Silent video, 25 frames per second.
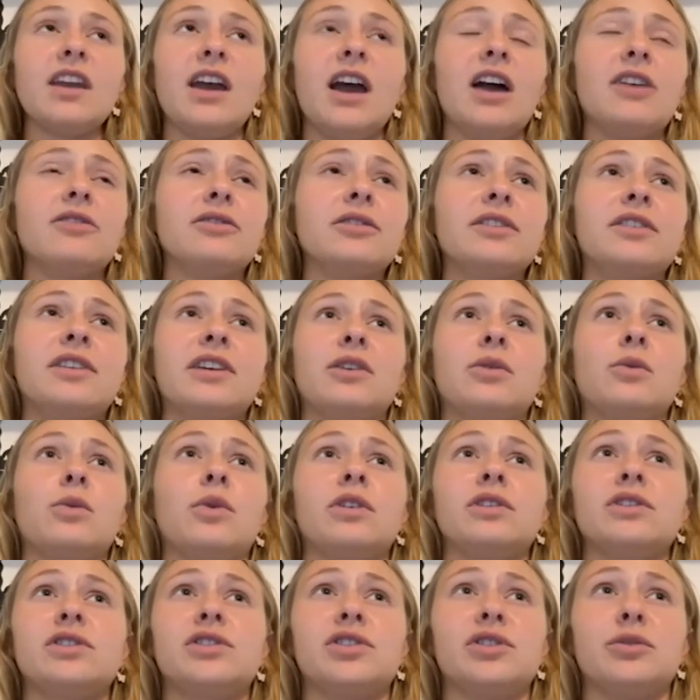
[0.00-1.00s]
Everything
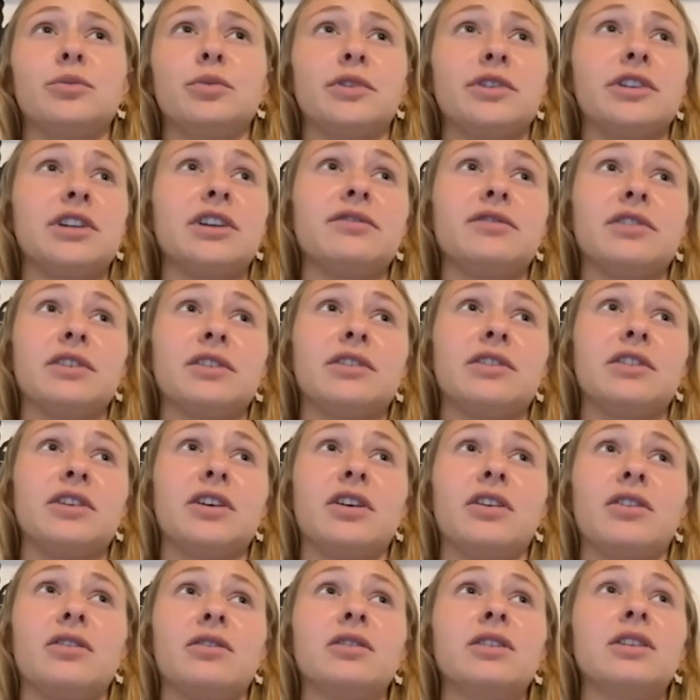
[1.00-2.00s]
was super different
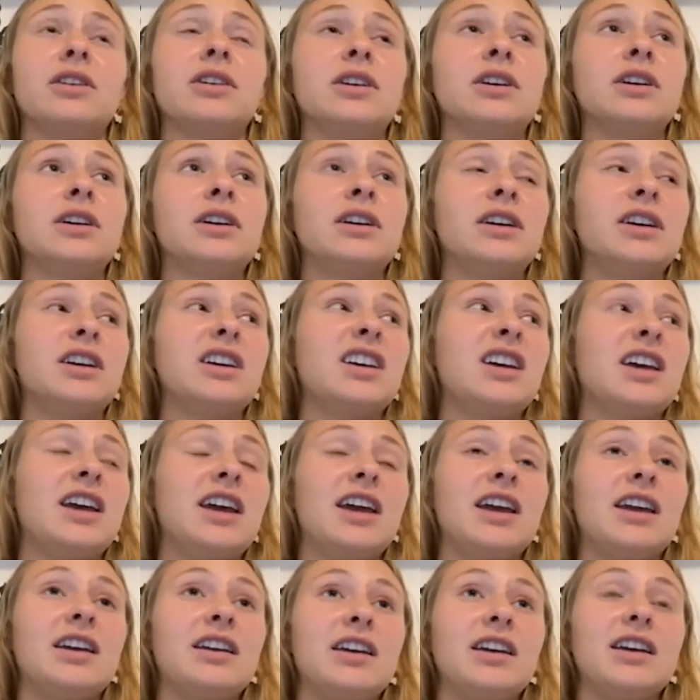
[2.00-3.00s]
though.
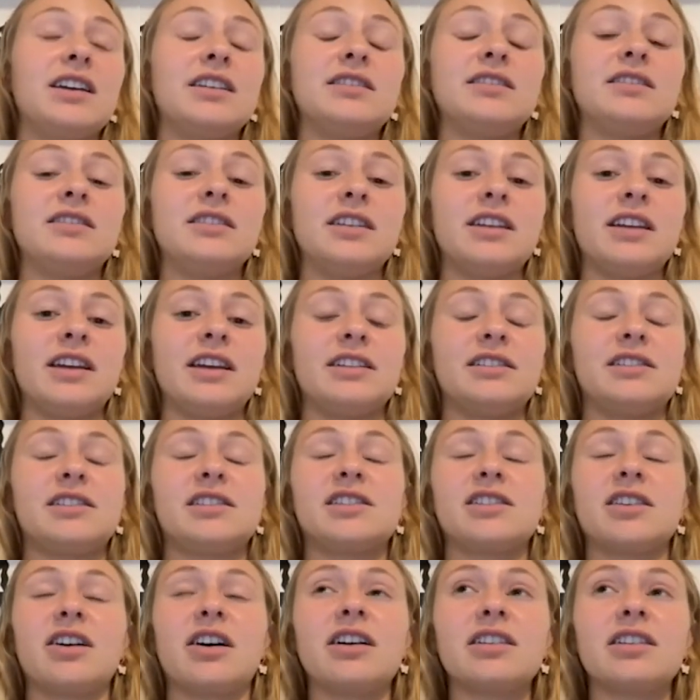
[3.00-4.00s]
It
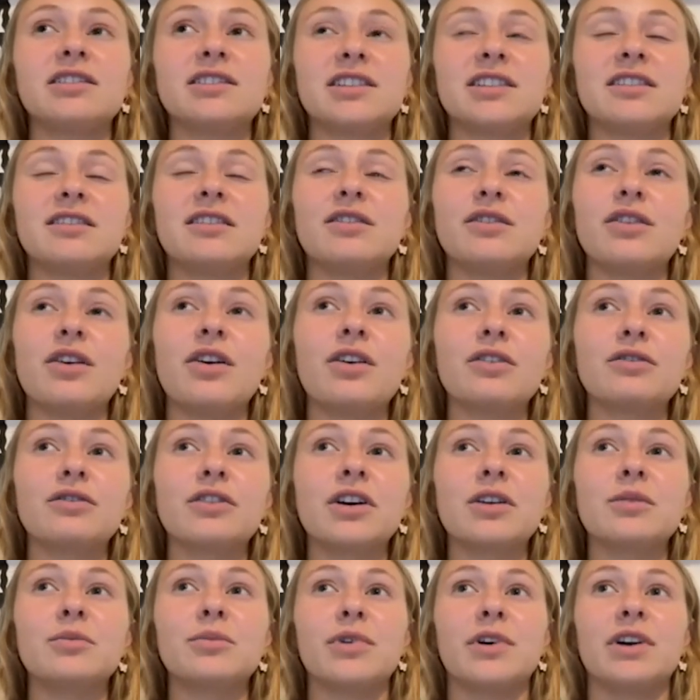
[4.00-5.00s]
sucked in the long
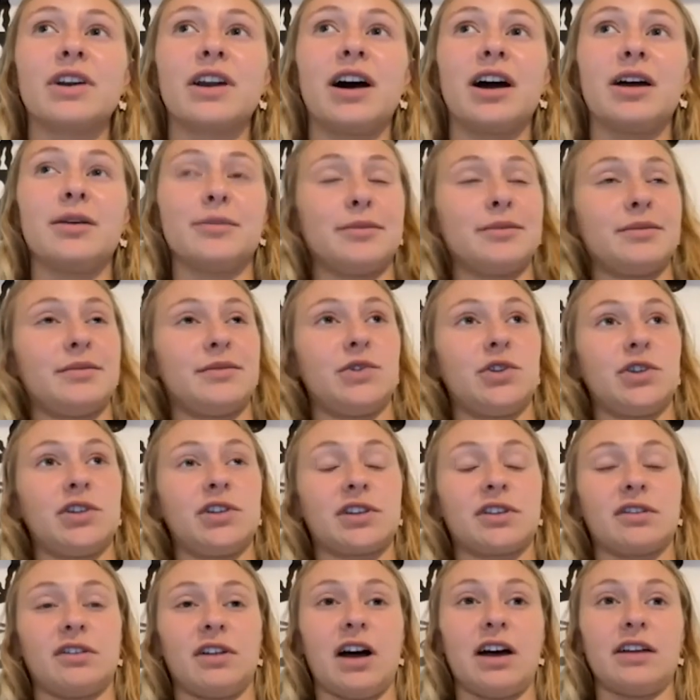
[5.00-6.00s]
run, but I'm
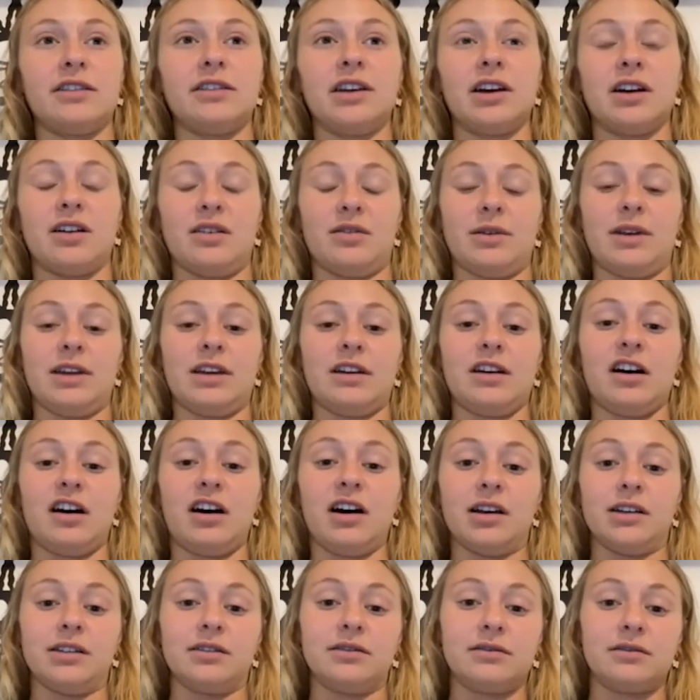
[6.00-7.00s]
just glad that we
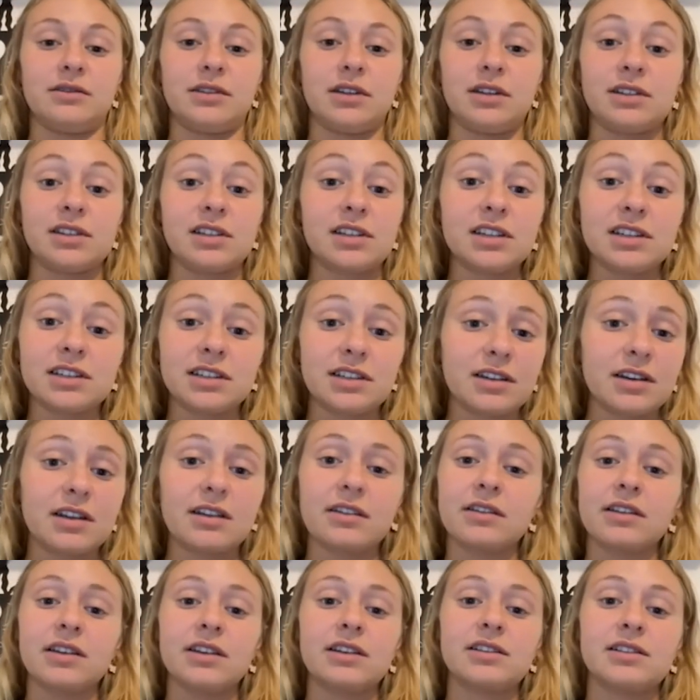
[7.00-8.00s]
got a season
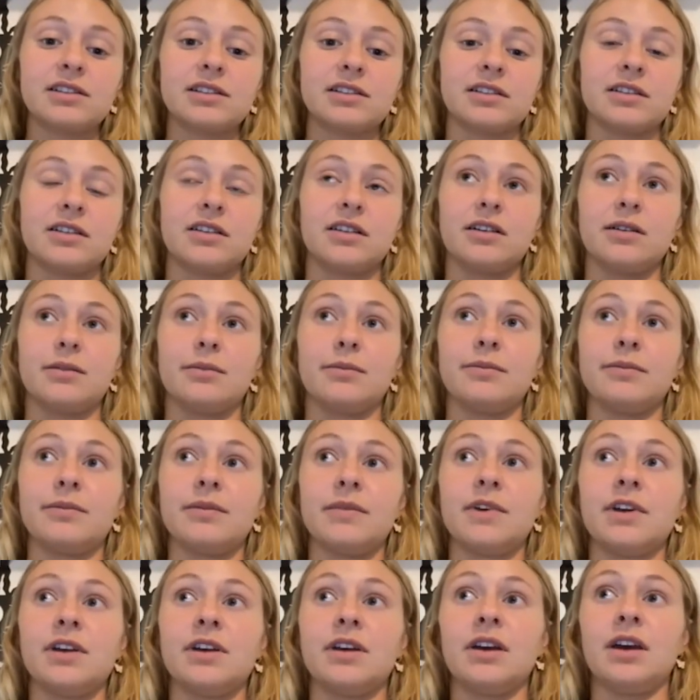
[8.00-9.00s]
at least.
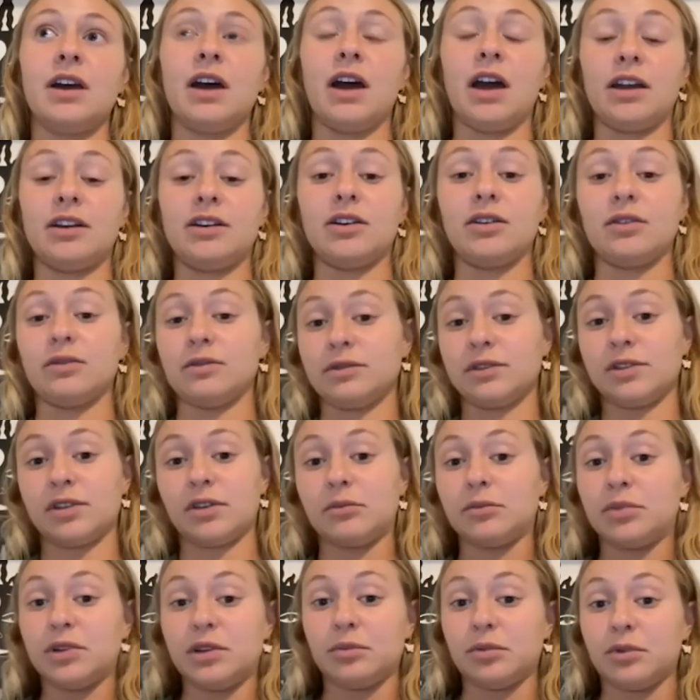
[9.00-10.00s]
I know
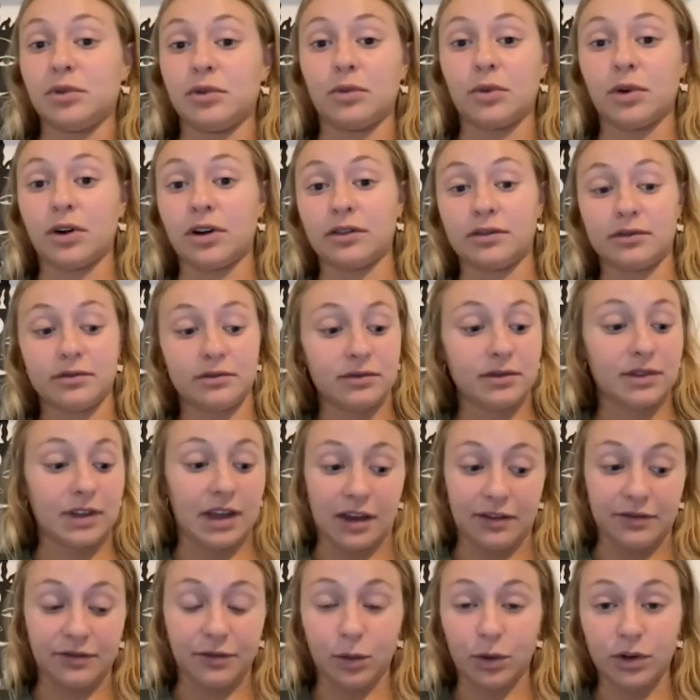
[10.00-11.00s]
some people weren't
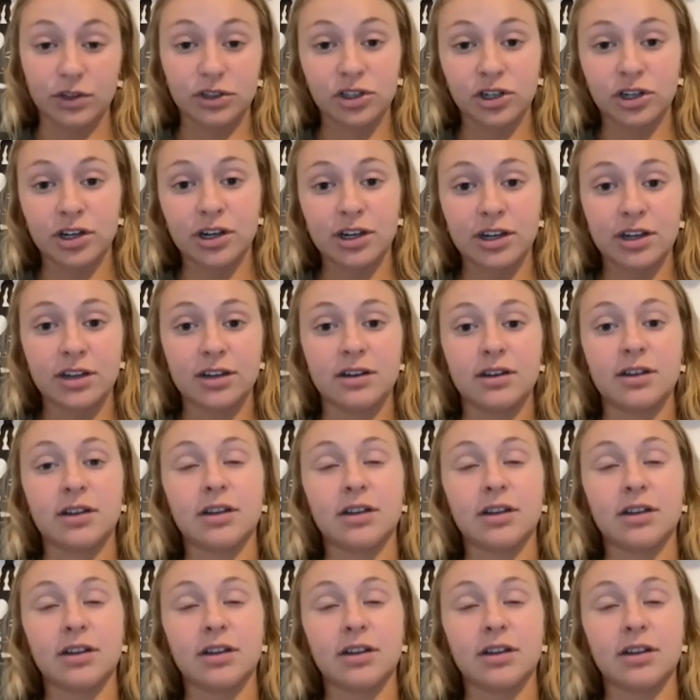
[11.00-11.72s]
that fortunate.